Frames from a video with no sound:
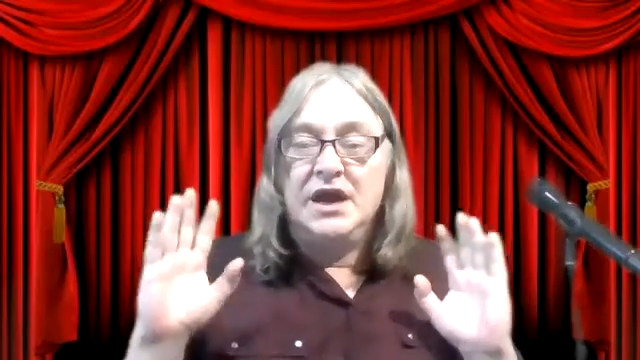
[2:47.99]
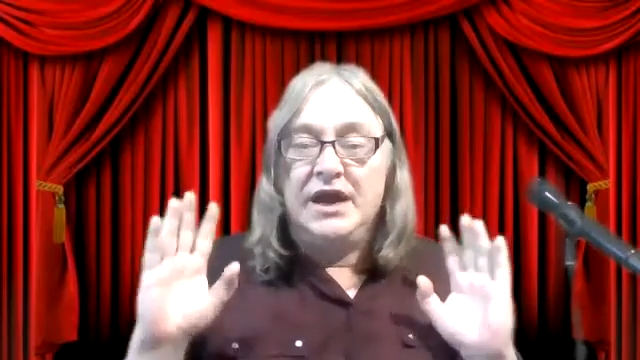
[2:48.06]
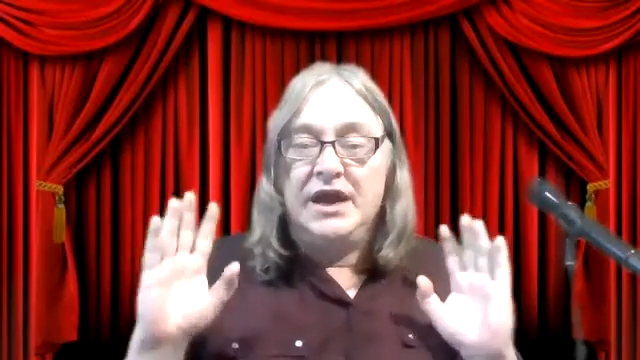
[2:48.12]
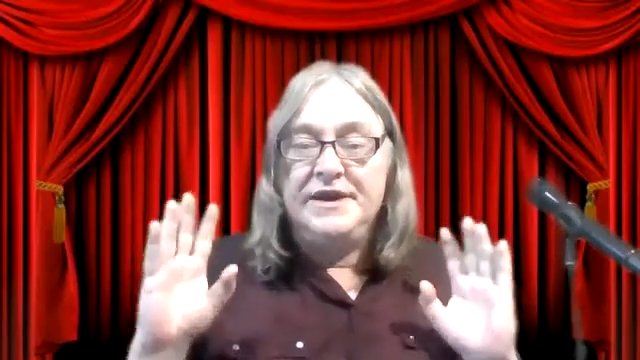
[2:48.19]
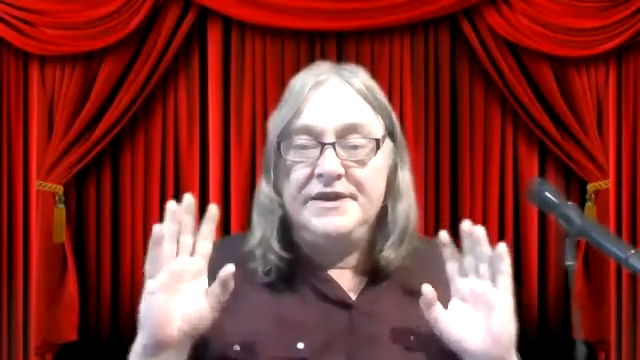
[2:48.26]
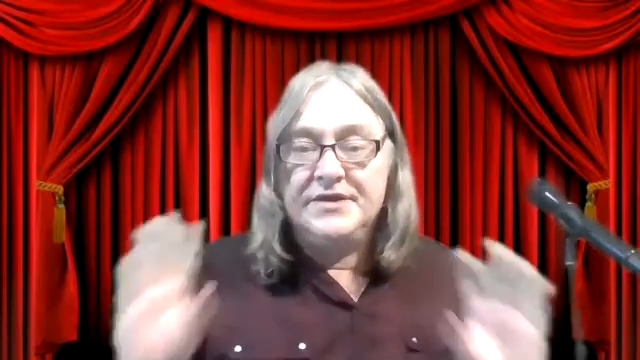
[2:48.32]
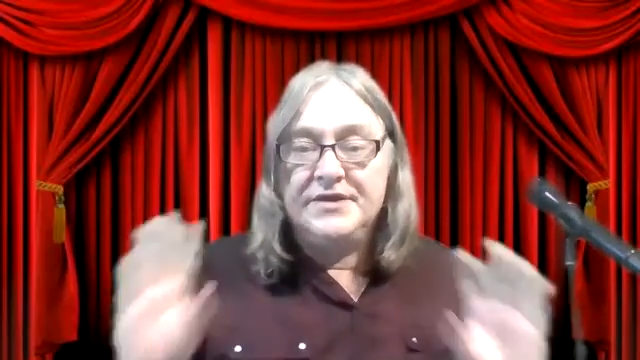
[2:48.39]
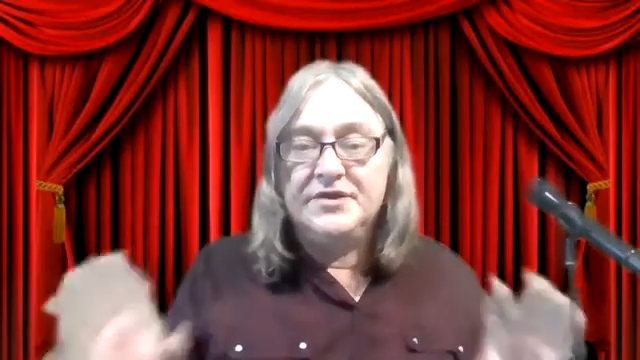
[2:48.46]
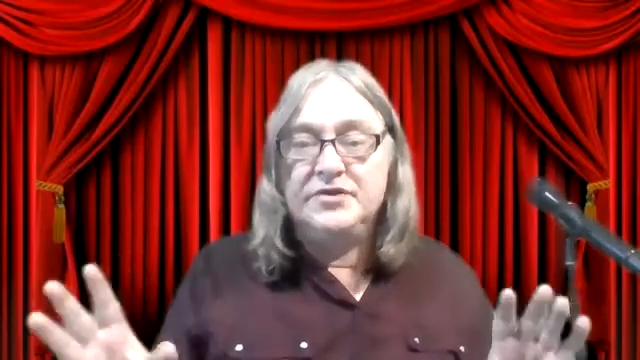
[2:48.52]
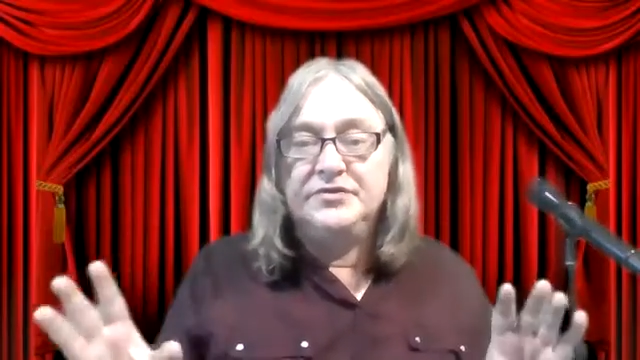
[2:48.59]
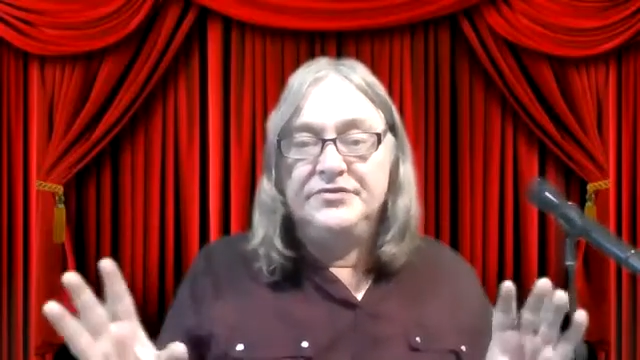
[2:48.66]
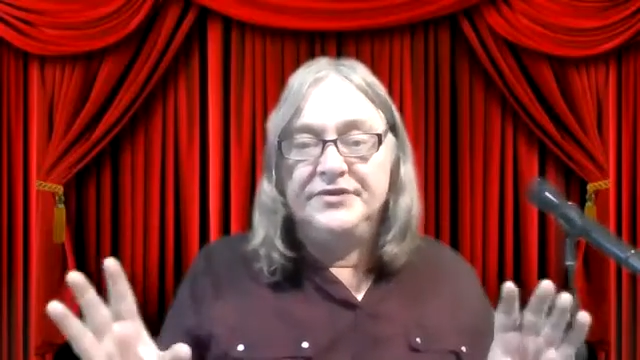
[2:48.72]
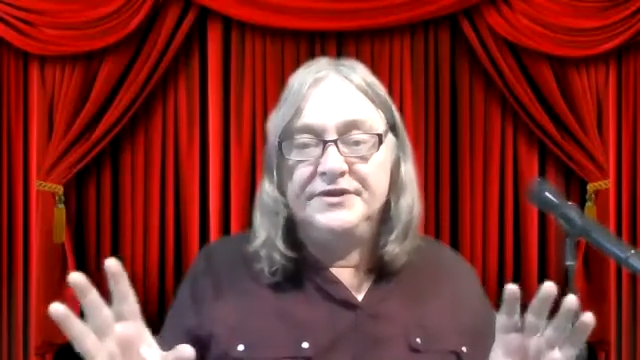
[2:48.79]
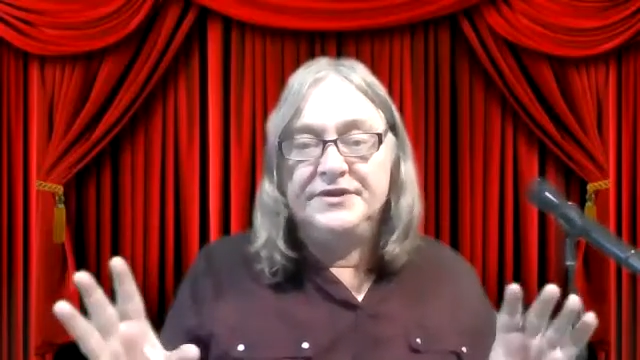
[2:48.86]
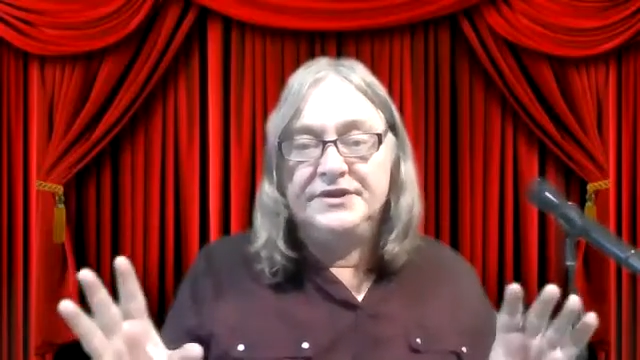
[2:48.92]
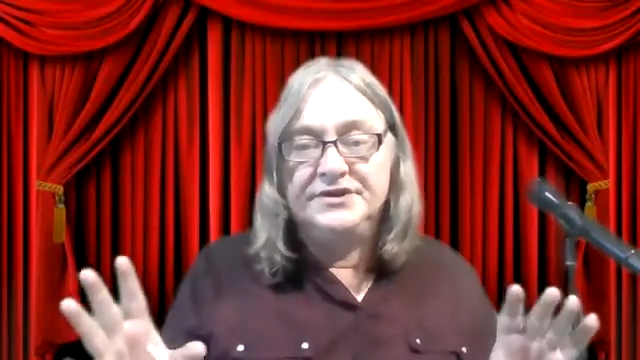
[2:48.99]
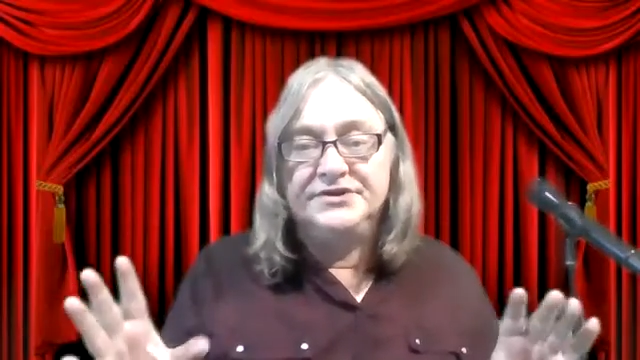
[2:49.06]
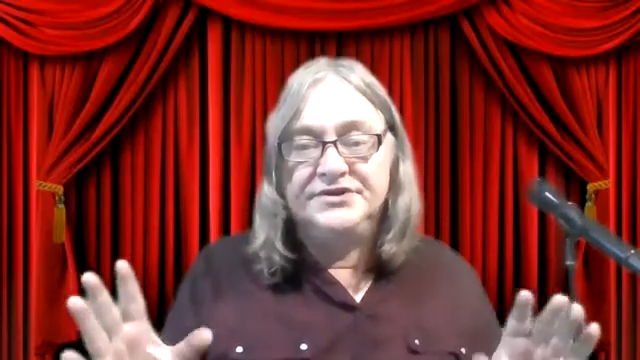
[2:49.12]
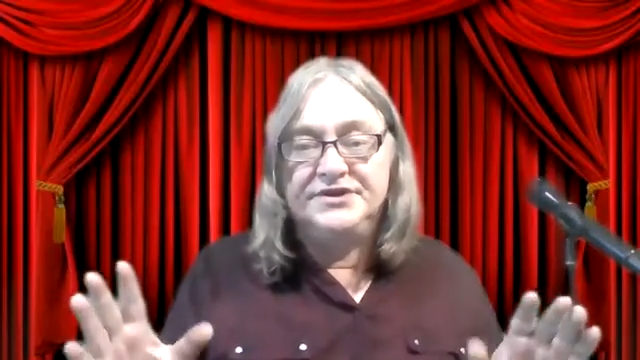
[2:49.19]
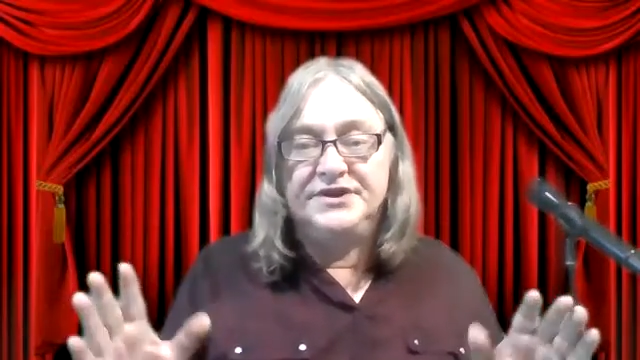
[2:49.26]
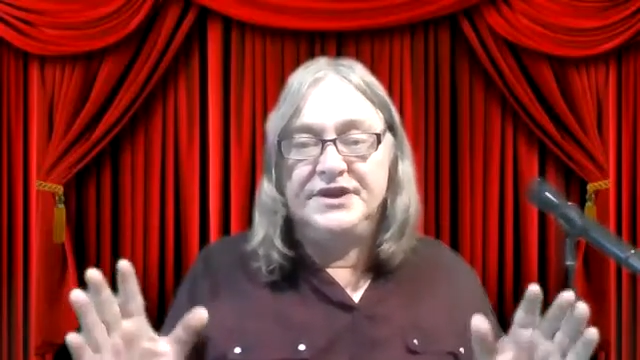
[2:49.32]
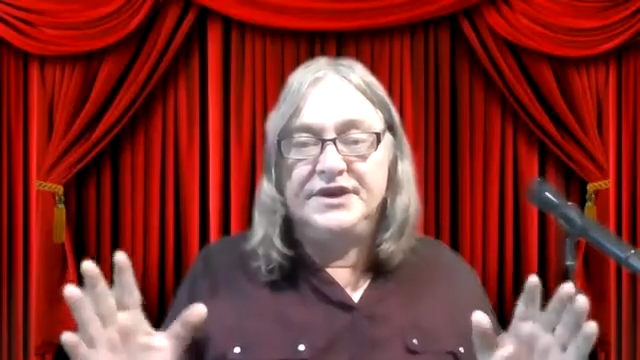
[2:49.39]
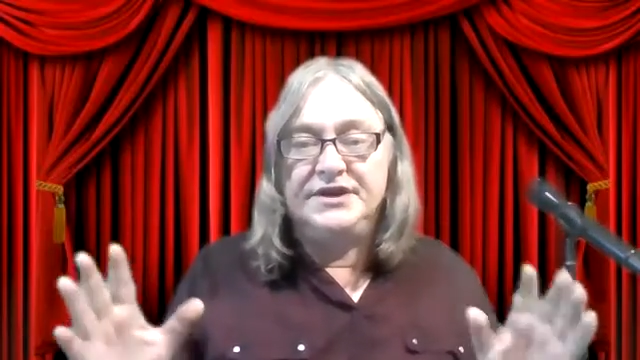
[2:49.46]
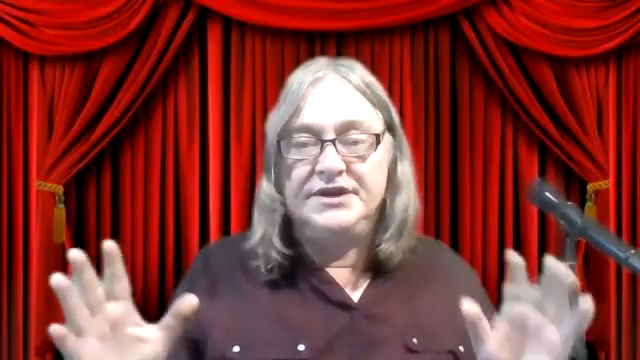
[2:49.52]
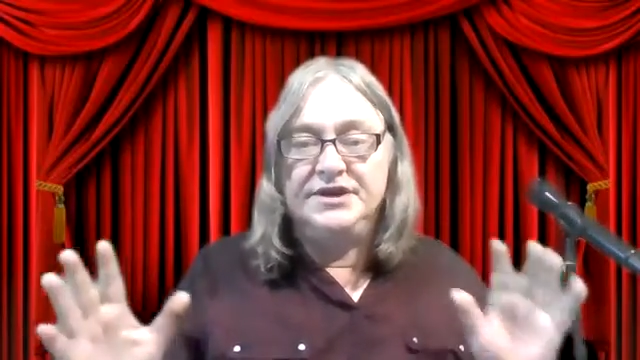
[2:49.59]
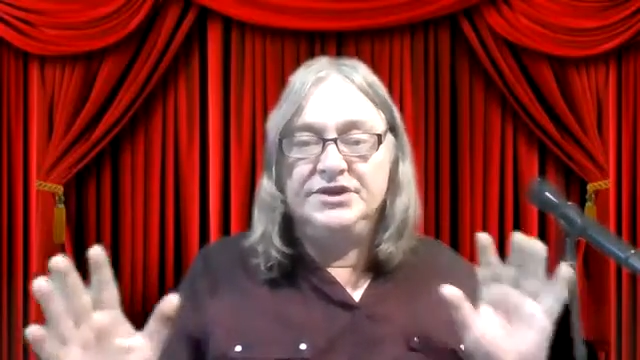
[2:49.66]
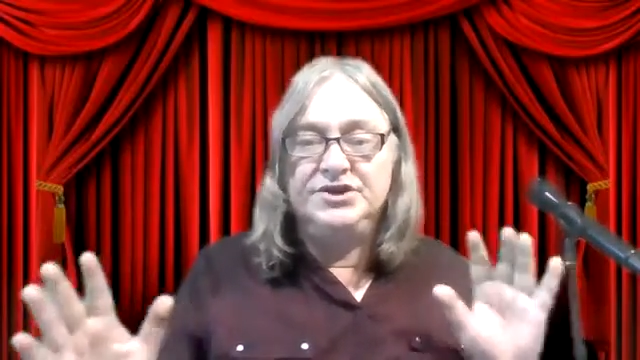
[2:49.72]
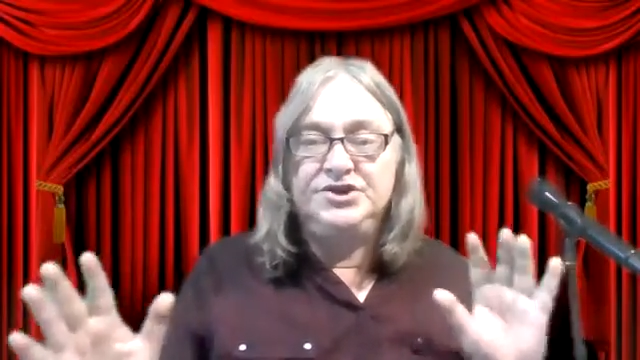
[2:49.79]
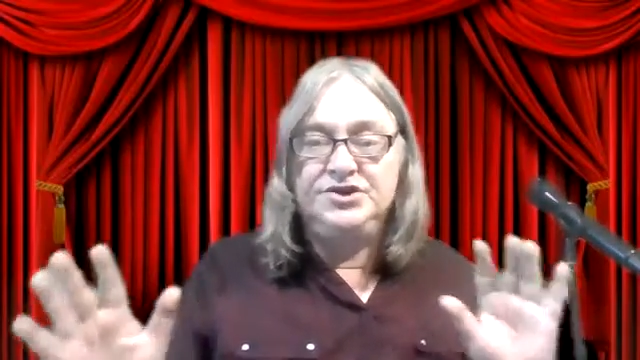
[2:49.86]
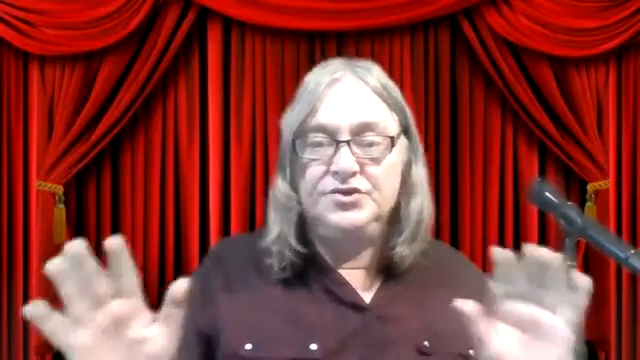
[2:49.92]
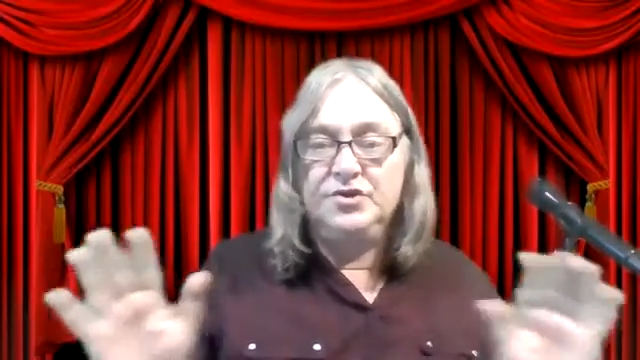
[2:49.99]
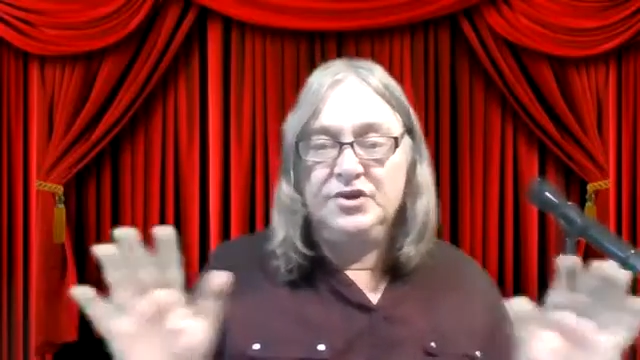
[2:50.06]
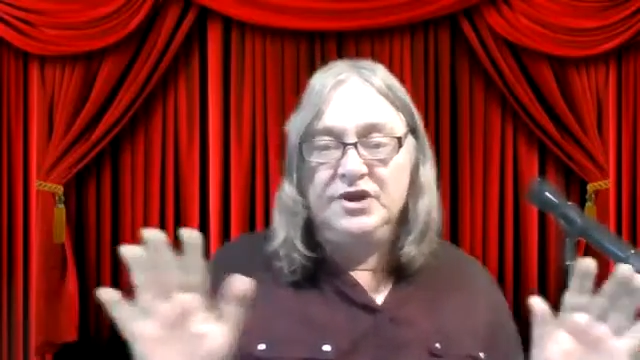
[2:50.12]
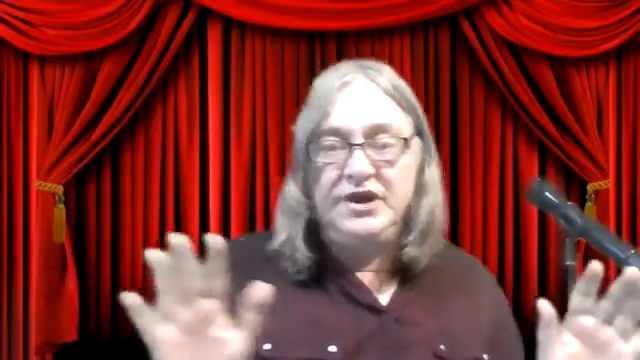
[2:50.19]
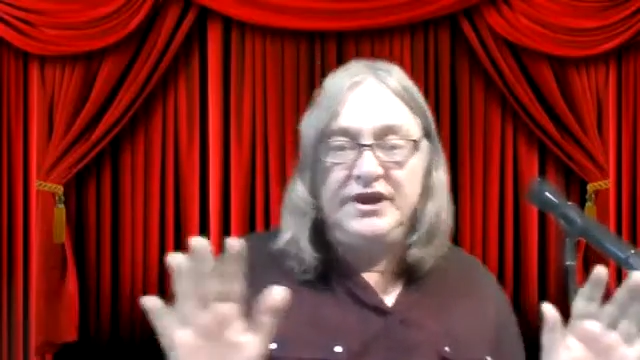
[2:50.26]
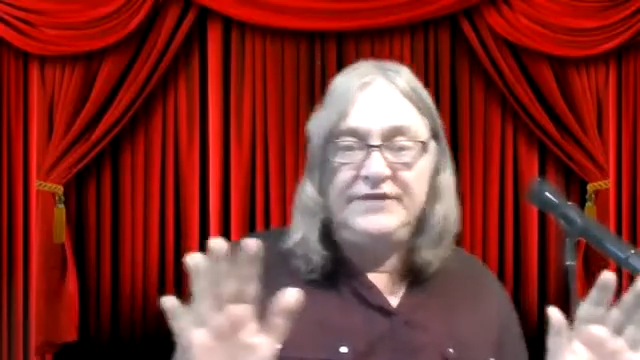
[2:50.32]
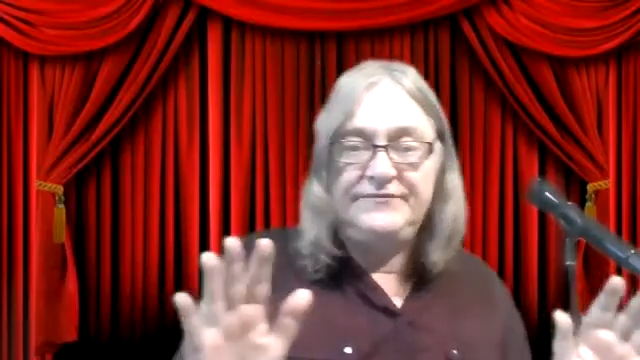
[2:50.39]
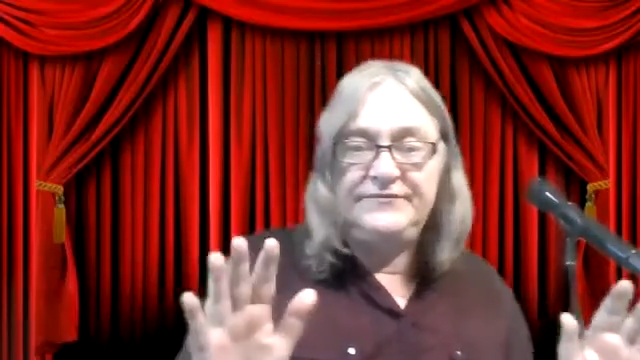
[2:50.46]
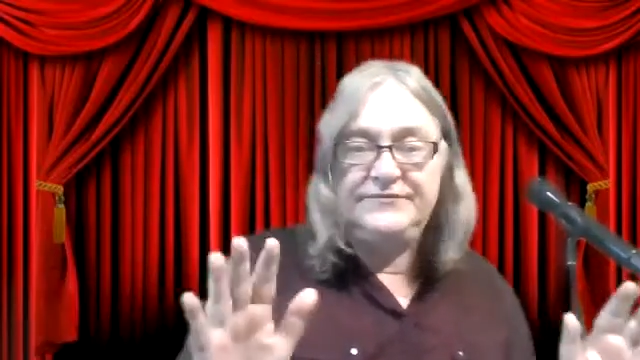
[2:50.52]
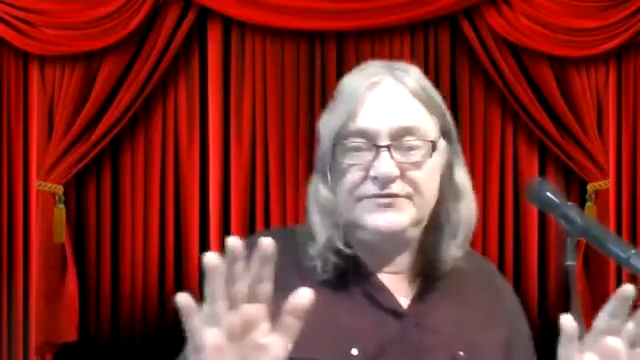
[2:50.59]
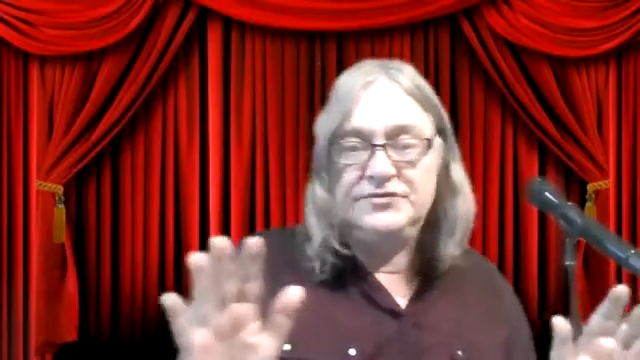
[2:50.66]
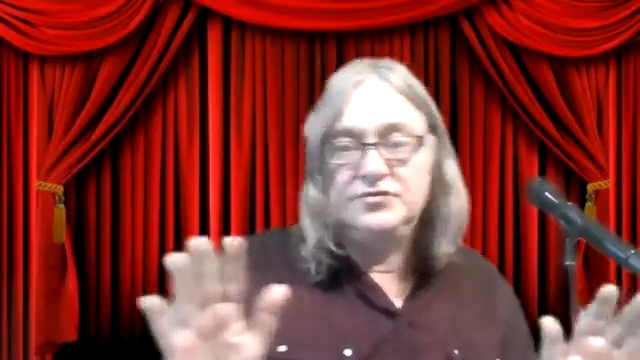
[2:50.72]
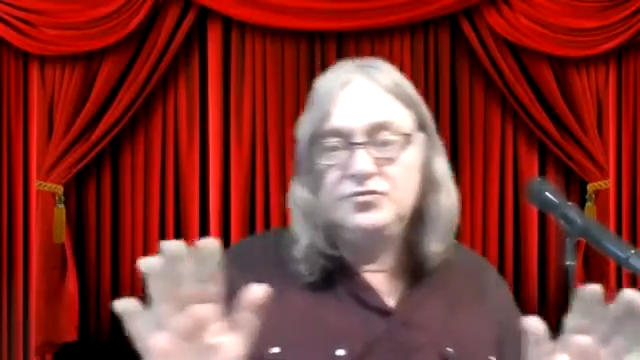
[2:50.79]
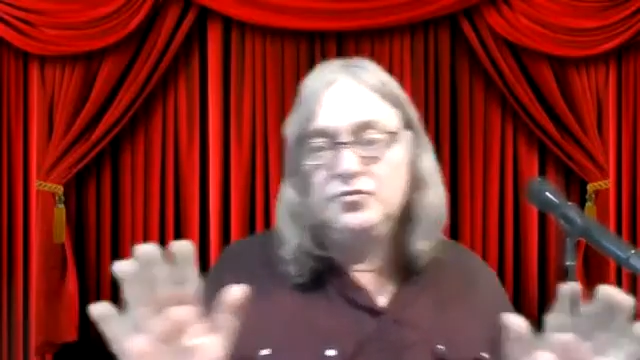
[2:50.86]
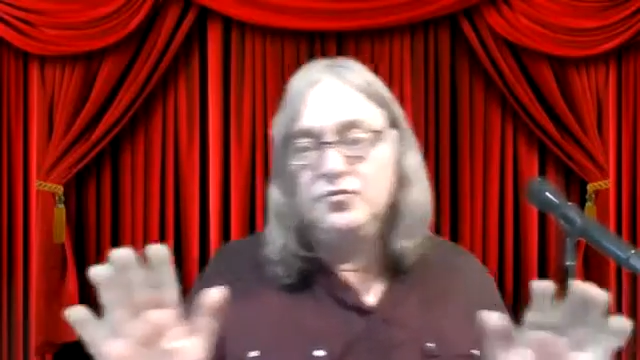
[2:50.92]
Another good thing to consider is your left,